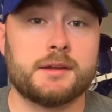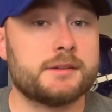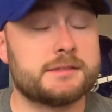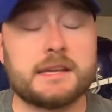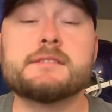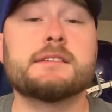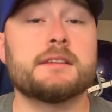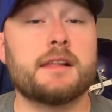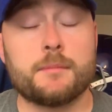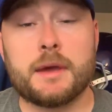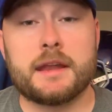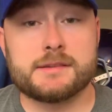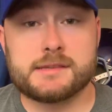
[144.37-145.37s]
Since Eli
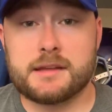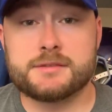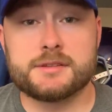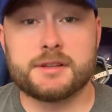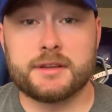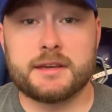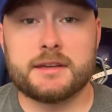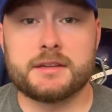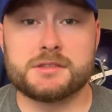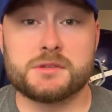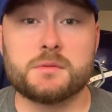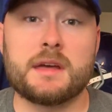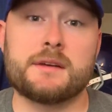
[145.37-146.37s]
Manning's entered the league in
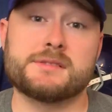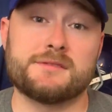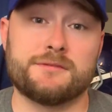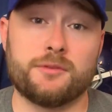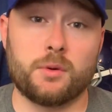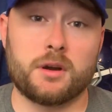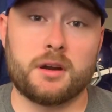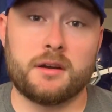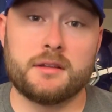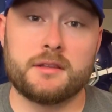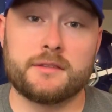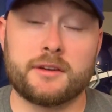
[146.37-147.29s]
2004,